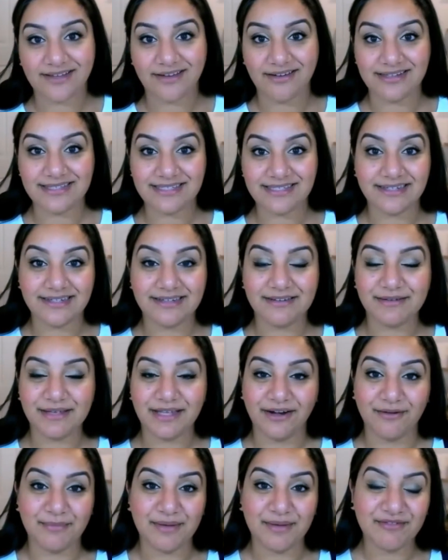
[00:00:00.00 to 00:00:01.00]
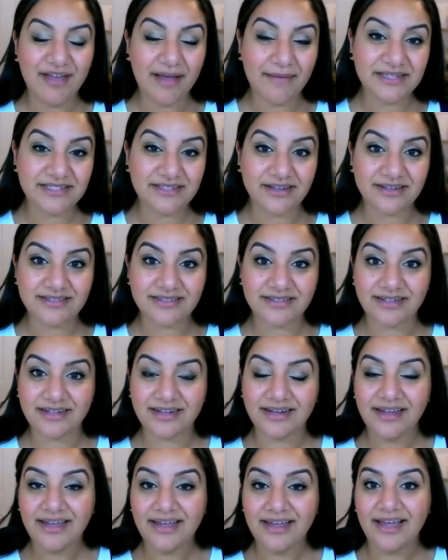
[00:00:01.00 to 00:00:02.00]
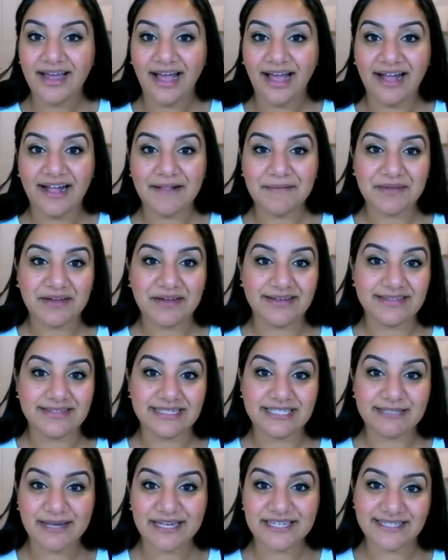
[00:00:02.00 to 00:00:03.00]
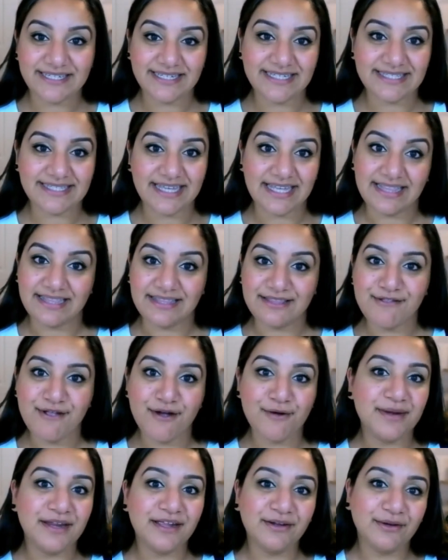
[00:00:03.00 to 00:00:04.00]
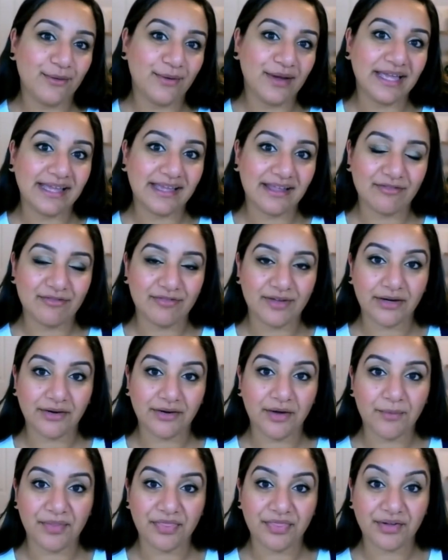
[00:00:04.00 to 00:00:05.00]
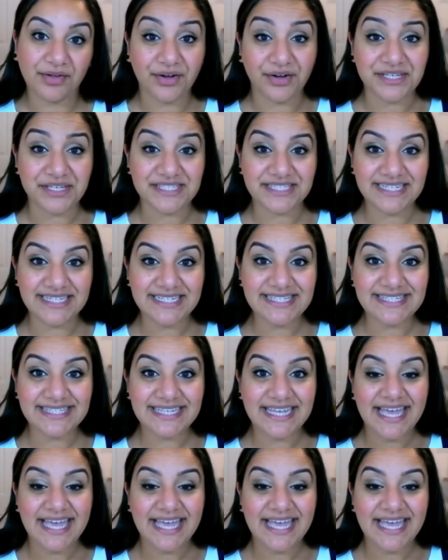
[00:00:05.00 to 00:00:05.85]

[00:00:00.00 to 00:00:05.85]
Gone to, my family doctor, gone to specialists, and nobody quite can figure out what the cause is.